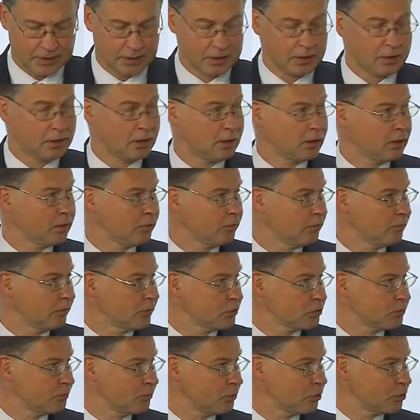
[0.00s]
Uh, we
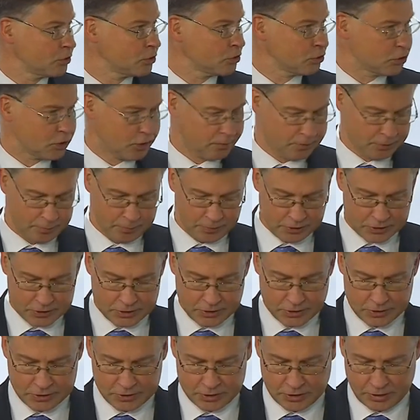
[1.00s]
support the German
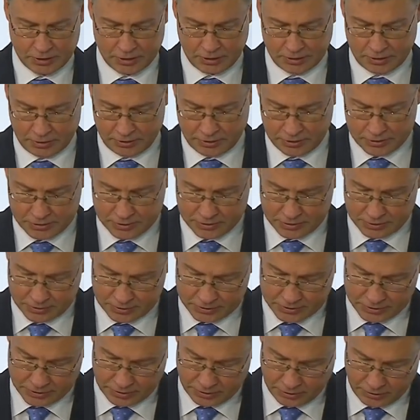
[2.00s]
presidency in uh,
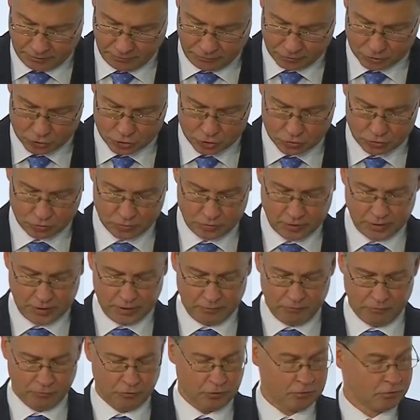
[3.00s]
their efforts to
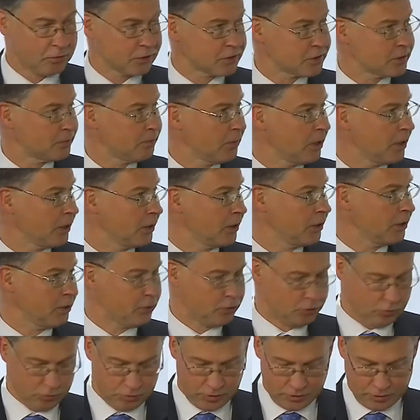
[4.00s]
drive forward the Banking
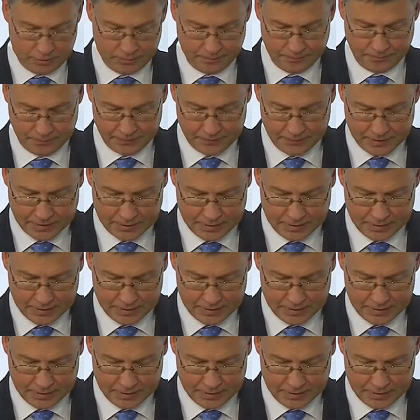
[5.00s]
Union.